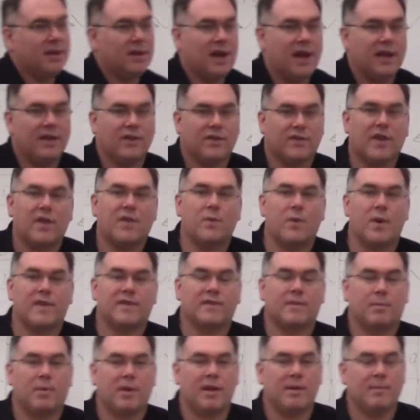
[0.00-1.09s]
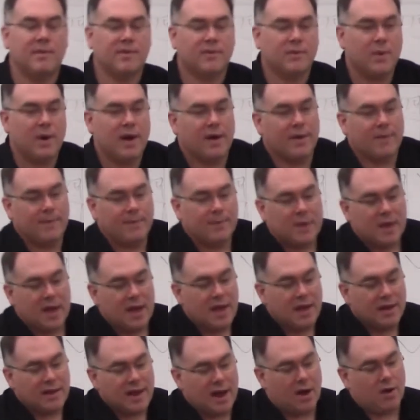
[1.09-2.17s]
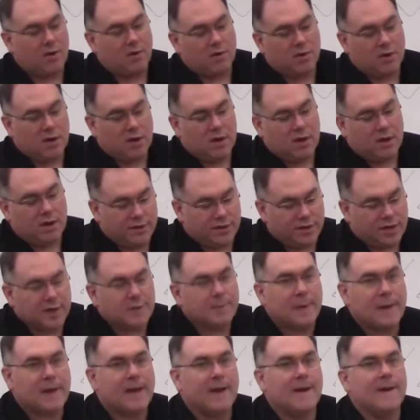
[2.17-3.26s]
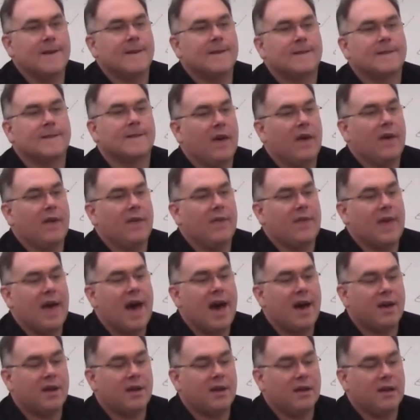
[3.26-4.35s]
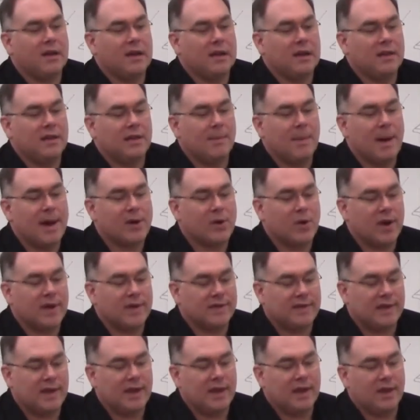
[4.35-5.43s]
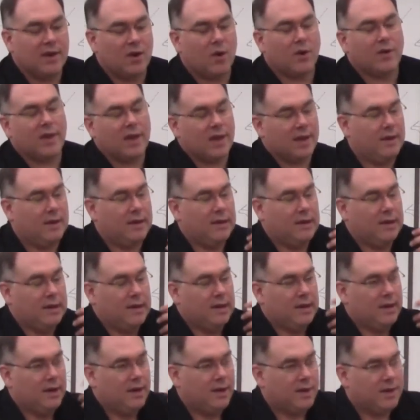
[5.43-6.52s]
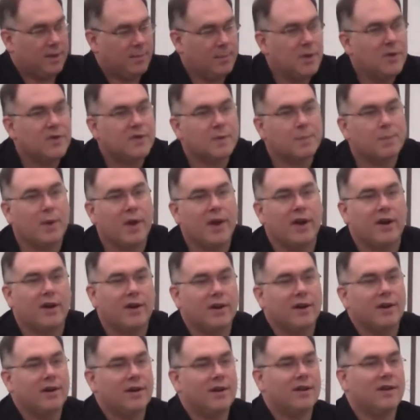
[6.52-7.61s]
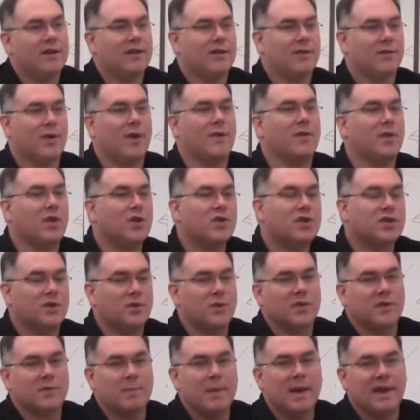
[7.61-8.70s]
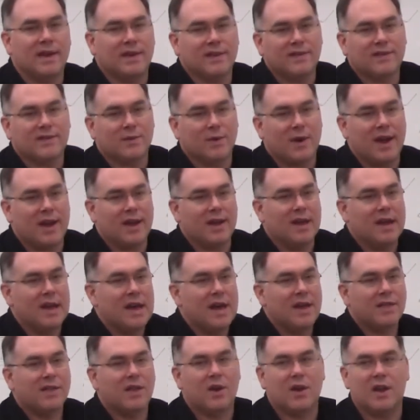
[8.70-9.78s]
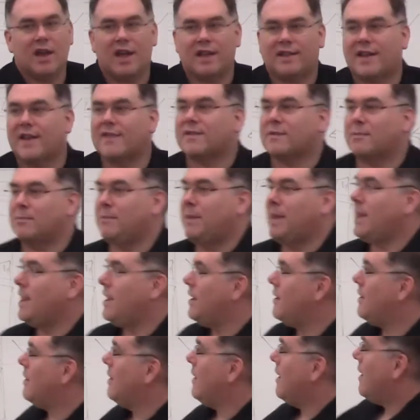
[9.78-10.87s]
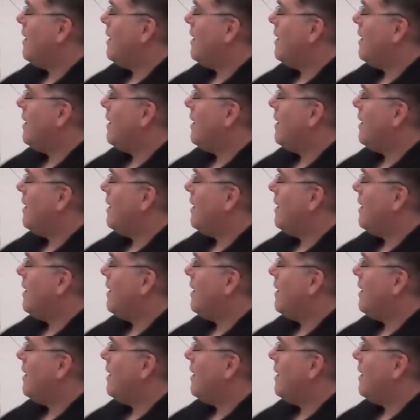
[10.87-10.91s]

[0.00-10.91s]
And there's other ways to play them as well. Now, just because the micro SD or the music player revolution was missed, right? It doesn't mean